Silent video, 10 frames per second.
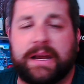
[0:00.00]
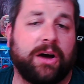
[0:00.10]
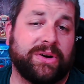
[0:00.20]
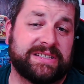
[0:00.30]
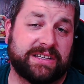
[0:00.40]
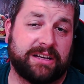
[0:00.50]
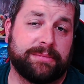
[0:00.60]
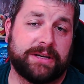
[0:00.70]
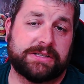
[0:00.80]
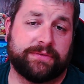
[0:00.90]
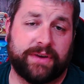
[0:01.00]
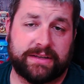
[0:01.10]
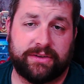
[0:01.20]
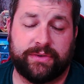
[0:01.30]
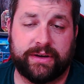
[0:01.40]
Now, is it going to be as
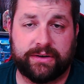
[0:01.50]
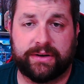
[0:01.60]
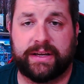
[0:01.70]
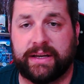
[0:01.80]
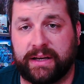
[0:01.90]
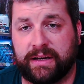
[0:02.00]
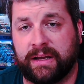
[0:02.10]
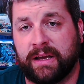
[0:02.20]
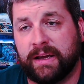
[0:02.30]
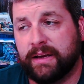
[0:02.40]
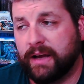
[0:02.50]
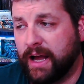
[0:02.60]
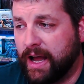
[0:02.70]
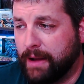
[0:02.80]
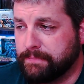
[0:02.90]
effective here in
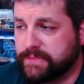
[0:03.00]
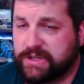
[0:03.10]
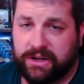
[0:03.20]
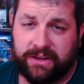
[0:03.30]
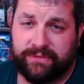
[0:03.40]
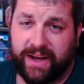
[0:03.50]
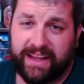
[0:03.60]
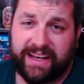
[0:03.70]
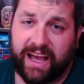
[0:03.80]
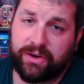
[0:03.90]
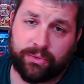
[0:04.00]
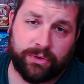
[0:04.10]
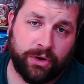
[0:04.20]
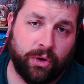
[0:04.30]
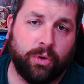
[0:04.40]
Scarlet and Violet? I
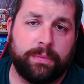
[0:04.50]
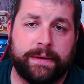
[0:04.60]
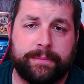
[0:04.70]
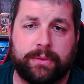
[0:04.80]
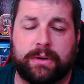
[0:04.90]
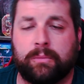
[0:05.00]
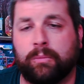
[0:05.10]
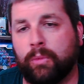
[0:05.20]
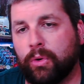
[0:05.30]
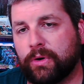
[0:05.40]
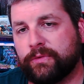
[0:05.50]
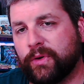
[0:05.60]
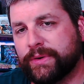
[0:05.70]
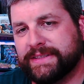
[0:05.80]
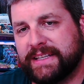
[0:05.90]
don't know. People are more
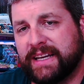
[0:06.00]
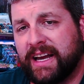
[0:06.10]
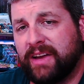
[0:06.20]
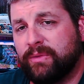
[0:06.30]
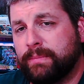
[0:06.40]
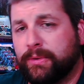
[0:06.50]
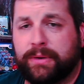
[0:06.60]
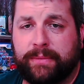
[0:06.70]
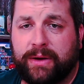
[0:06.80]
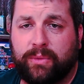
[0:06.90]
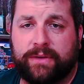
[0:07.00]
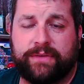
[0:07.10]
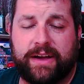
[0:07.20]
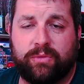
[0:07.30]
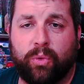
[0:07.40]
focusing on Pokemon
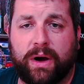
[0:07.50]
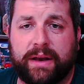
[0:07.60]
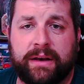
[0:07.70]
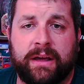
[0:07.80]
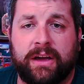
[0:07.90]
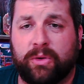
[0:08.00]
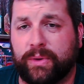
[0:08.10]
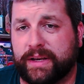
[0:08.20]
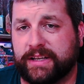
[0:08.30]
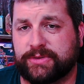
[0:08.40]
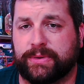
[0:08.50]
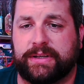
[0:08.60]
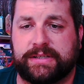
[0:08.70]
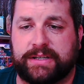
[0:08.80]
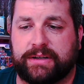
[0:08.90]
151 when it gets
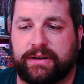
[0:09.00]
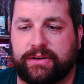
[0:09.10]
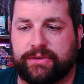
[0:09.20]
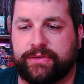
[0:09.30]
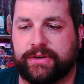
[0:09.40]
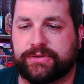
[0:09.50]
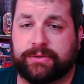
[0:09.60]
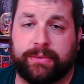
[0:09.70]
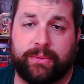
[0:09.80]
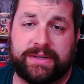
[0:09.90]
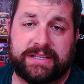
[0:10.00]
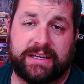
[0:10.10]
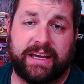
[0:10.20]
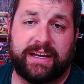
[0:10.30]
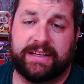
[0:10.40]
released here in the near future. But once
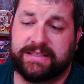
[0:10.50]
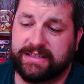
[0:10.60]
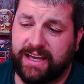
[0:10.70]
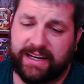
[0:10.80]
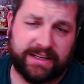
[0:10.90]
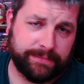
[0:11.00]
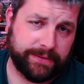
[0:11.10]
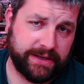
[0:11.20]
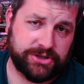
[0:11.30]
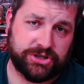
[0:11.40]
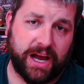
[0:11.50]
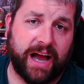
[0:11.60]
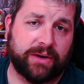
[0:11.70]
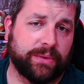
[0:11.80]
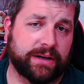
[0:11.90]
again, it's not a complete
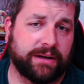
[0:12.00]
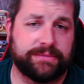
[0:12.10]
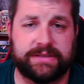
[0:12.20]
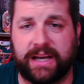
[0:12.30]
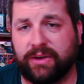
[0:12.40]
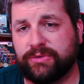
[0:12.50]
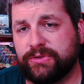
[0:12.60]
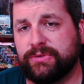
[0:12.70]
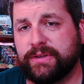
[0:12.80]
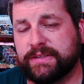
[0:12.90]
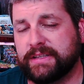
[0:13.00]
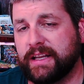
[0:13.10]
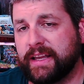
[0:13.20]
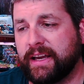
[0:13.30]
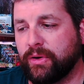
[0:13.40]
shock when it comes down to the
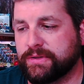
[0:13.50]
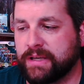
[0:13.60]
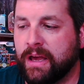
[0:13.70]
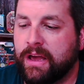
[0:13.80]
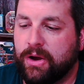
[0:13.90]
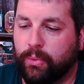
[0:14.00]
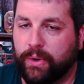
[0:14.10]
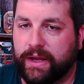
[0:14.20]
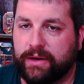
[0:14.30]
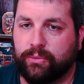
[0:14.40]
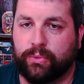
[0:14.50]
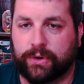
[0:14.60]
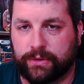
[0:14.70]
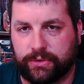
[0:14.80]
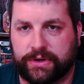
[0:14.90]
set layouts when
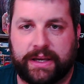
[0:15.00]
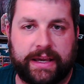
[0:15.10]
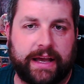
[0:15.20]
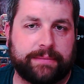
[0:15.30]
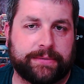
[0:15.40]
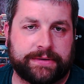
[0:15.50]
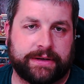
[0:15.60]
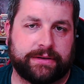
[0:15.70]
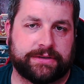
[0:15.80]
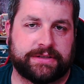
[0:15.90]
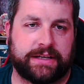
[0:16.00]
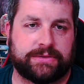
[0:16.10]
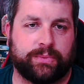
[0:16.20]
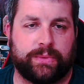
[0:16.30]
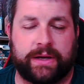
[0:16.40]
we're looking at particular
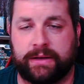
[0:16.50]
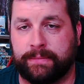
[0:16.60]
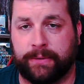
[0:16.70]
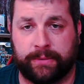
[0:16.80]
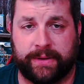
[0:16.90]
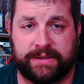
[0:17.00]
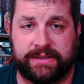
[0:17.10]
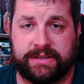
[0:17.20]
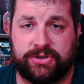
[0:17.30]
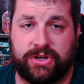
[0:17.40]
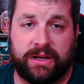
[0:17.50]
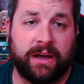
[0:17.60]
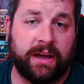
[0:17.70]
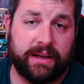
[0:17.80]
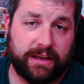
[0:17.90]
sets in Pokemon TCG.
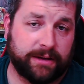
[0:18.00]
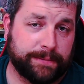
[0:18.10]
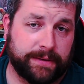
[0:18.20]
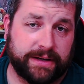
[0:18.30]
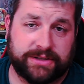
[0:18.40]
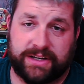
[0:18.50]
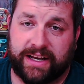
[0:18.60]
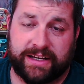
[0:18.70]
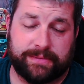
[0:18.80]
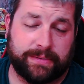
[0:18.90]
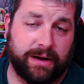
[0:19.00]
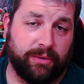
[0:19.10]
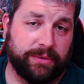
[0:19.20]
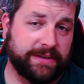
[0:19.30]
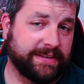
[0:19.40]
The other prediction I could
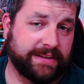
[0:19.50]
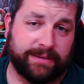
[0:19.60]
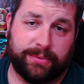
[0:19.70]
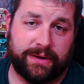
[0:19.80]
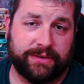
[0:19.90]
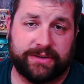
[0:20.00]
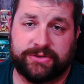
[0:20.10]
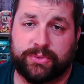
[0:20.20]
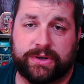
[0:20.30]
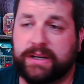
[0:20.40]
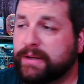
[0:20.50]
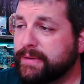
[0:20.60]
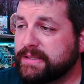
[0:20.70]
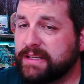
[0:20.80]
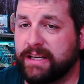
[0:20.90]
probably sit there and put out there is we're going to
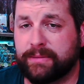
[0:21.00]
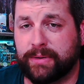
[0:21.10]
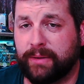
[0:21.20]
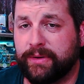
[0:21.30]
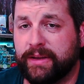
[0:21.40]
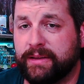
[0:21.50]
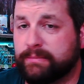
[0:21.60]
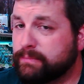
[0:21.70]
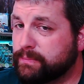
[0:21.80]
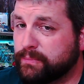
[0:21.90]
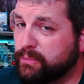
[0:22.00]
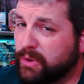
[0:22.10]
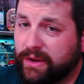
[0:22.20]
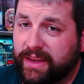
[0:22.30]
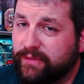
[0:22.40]
be seeing probably
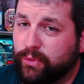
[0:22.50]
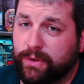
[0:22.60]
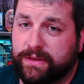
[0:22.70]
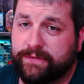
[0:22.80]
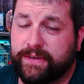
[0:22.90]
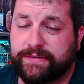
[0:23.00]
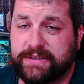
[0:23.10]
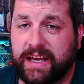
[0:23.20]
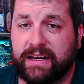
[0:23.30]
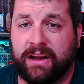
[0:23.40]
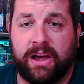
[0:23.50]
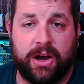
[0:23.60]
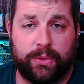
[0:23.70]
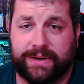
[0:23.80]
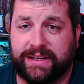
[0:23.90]
around that 4th to 5th set,
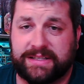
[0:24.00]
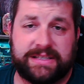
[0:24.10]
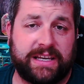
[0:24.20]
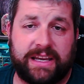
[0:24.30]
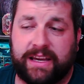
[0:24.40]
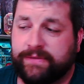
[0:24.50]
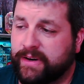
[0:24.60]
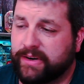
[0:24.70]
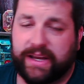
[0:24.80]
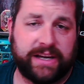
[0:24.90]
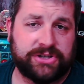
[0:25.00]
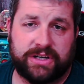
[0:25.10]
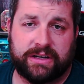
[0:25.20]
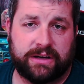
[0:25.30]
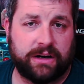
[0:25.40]
we're going to see a
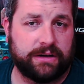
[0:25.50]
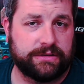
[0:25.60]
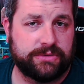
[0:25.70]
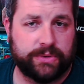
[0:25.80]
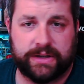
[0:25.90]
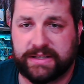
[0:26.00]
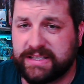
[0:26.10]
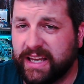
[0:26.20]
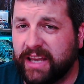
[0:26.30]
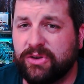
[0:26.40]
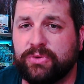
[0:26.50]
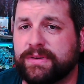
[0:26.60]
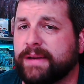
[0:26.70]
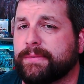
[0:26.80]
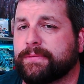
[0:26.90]
variation in a card. So we're going to see a new
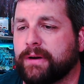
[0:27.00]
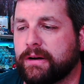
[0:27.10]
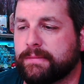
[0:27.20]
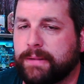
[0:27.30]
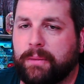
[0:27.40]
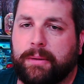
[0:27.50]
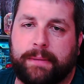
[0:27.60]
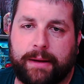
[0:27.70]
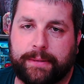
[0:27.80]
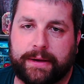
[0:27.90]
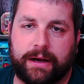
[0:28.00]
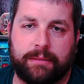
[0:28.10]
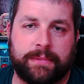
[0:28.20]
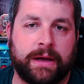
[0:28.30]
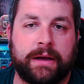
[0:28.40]
type of card probably popping
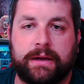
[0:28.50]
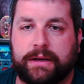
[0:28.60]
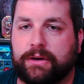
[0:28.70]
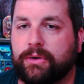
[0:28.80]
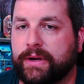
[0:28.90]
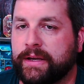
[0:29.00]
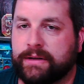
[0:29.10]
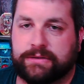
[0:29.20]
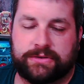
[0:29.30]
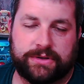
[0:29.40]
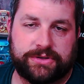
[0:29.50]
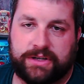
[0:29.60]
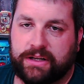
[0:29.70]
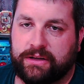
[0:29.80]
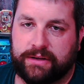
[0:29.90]
up. You know, in Sword and
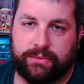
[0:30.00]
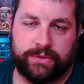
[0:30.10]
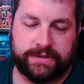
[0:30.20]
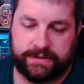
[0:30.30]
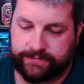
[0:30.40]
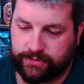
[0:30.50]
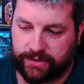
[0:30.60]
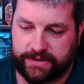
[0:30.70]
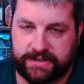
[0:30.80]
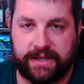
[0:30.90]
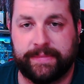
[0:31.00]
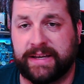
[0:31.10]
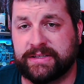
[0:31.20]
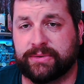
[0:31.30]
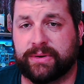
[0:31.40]
Shield, it was, of course, the
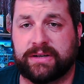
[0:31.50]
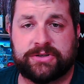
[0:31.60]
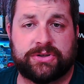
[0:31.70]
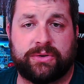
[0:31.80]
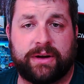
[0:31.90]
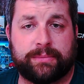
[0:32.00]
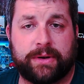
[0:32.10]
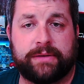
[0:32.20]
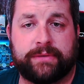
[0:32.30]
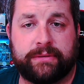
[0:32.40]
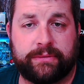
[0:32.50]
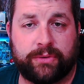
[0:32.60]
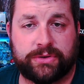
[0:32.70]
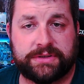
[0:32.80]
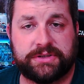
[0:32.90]
Amazing Rares showed up right in Vivid
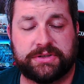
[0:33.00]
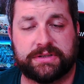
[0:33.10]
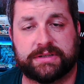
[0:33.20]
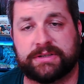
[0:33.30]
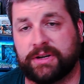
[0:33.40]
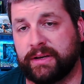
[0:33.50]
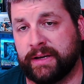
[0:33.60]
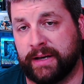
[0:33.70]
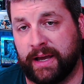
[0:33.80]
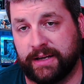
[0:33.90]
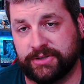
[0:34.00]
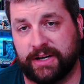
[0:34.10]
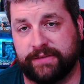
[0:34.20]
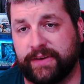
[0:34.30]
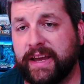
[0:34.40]
Voltage and
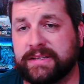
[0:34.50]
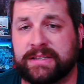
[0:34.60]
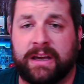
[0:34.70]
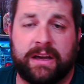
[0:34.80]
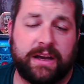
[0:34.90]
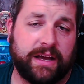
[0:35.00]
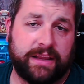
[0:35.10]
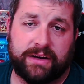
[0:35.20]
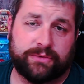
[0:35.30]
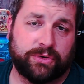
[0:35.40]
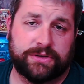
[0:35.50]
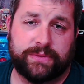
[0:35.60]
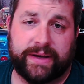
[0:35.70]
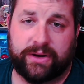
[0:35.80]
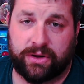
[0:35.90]
Shining Fates. And then, of course,
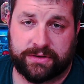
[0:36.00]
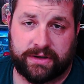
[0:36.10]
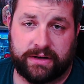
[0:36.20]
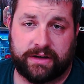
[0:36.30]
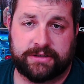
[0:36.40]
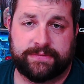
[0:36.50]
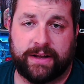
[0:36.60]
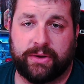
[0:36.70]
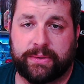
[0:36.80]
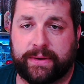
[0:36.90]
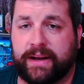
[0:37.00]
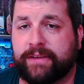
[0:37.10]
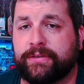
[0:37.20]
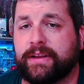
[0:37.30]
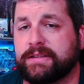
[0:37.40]
we had alternate arts following right
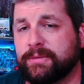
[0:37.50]
after that.